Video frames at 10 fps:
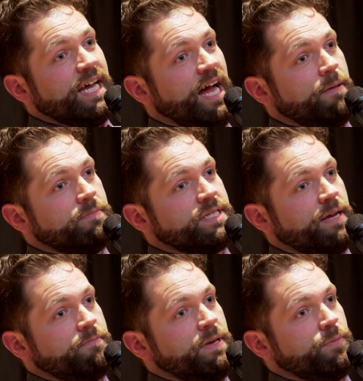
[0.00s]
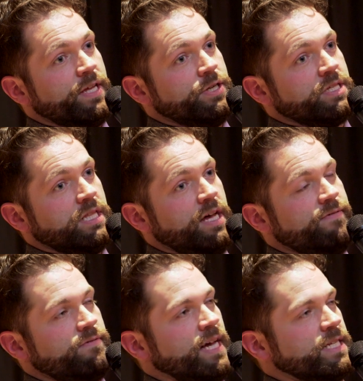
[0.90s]
Um, some people that just
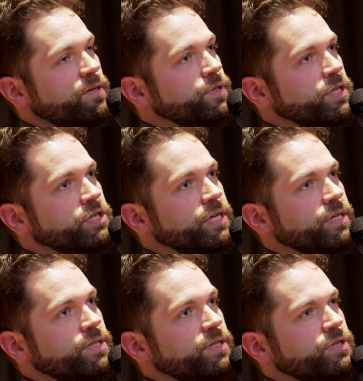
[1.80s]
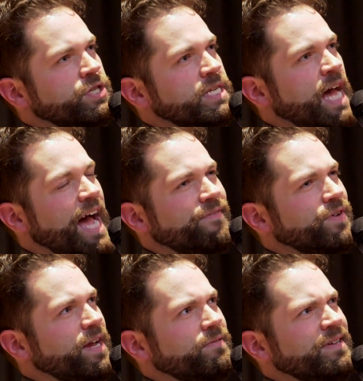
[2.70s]
love classical music, she's, she died, I
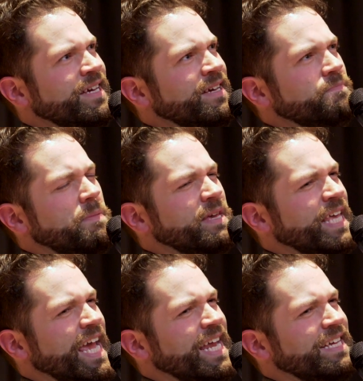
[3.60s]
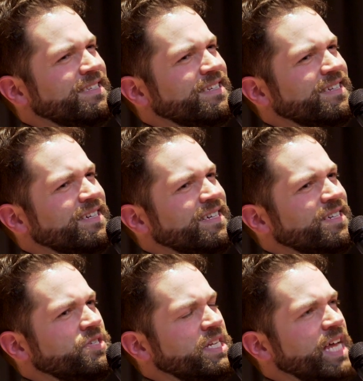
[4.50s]
forget, maybe in the 80s
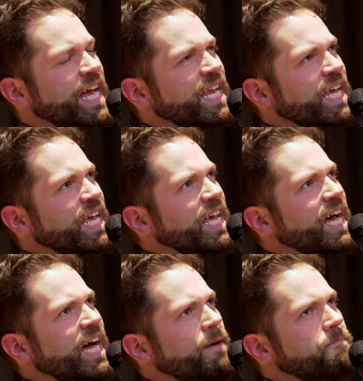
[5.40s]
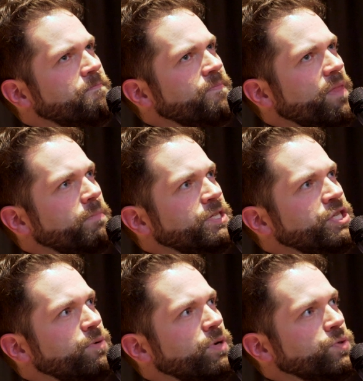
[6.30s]
she died. Um, but
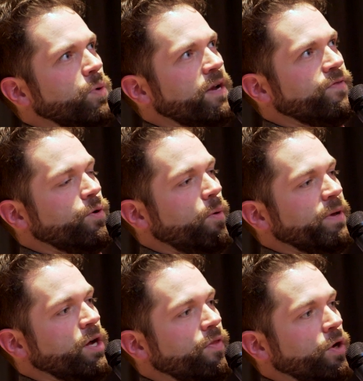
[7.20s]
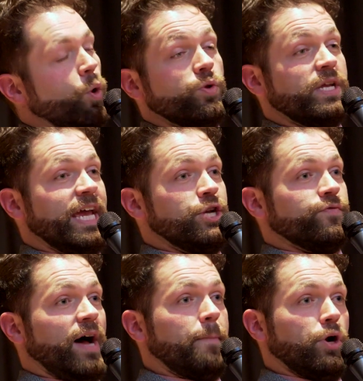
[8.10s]
she was one of the what we call the golden age
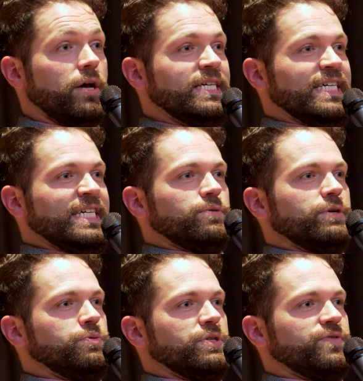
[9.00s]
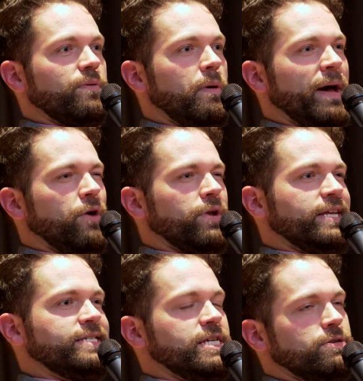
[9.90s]
of opera, which was from about
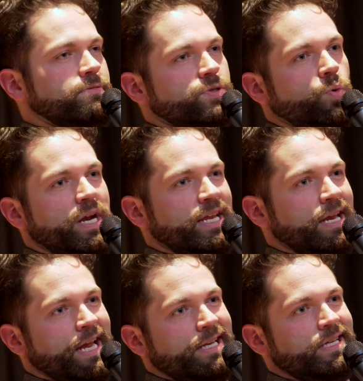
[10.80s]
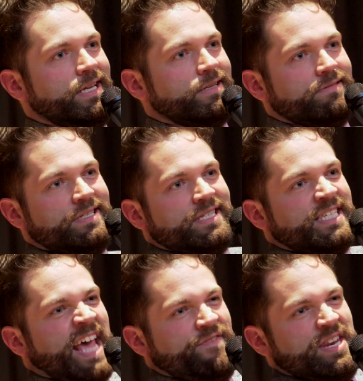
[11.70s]
1920 to
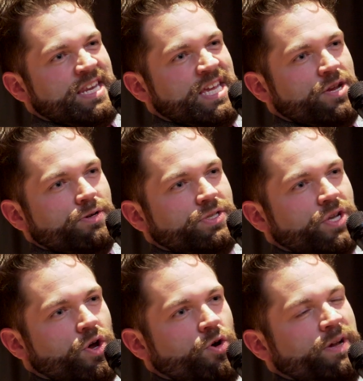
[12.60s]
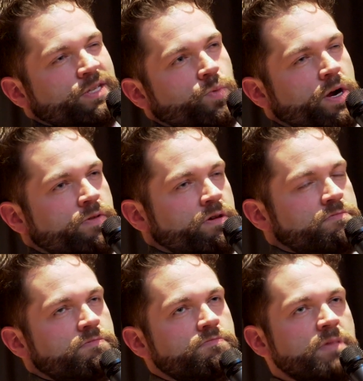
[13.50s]
1970 or so is where the
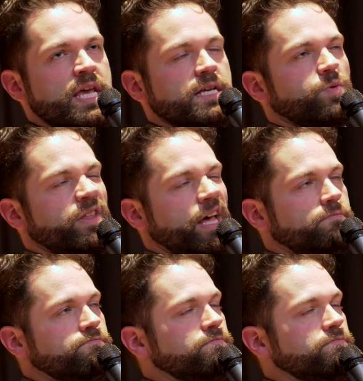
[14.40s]
is where that